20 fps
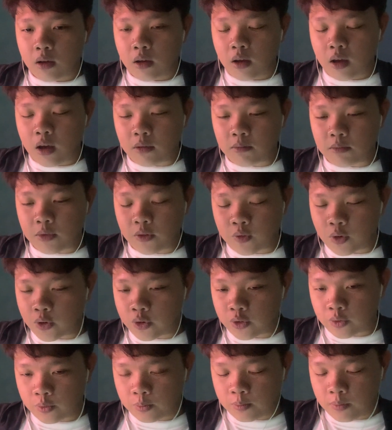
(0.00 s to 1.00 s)
And before
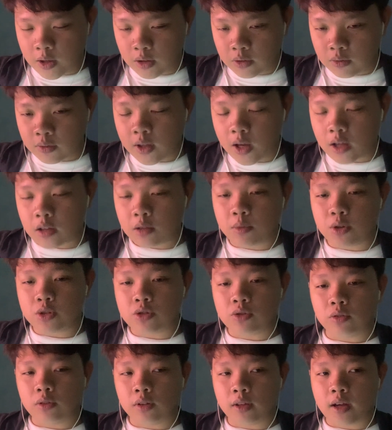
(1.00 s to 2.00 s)
my 2D
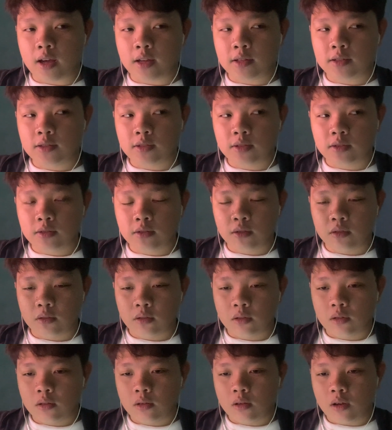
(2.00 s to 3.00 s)
animation class,
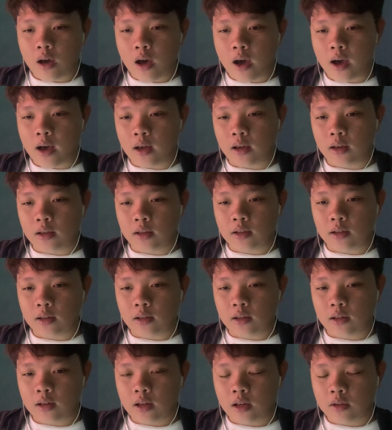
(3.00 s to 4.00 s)
I
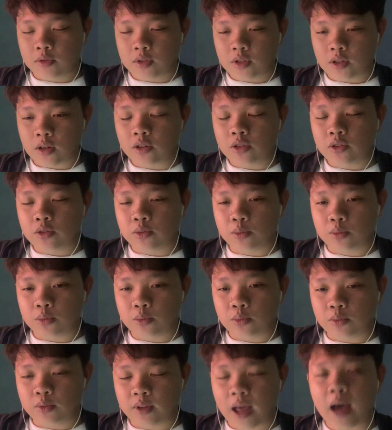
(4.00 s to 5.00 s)
have started
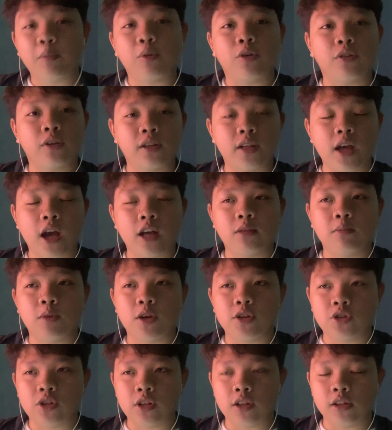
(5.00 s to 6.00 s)
to dabble in
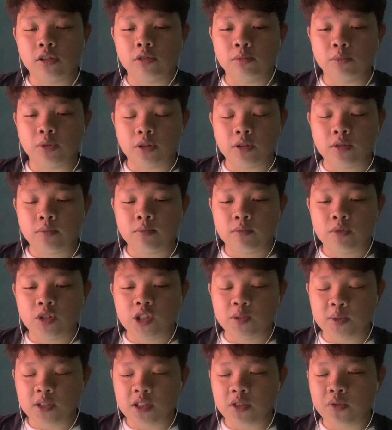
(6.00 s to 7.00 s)
animation a little bit,
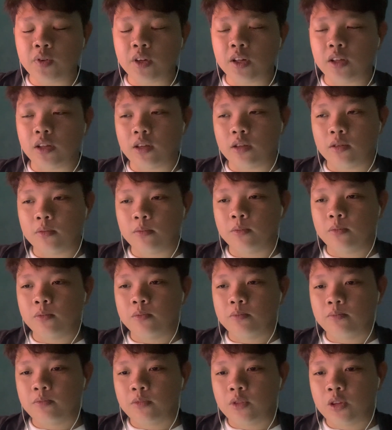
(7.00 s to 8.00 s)
specifically
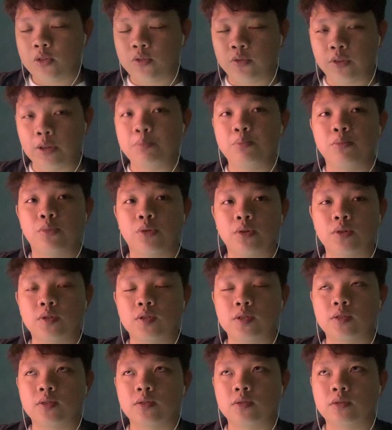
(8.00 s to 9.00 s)
flip
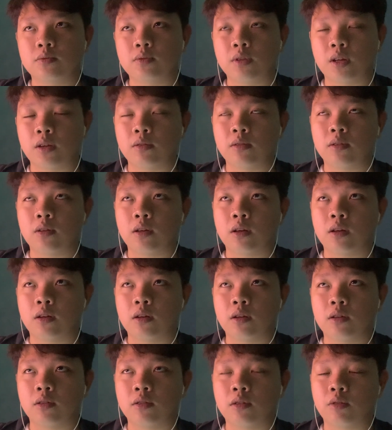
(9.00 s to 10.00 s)
books, like
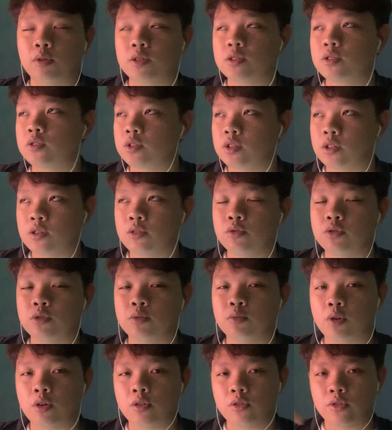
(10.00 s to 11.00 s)
the ones you see in YouTube
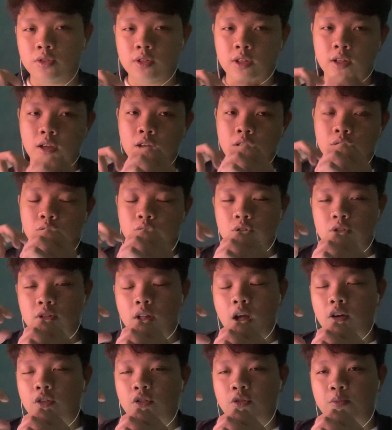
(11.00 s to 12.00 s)
where there's like a huge
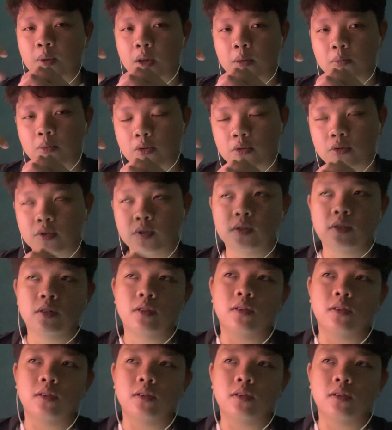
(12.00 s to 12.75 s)
stack of papers.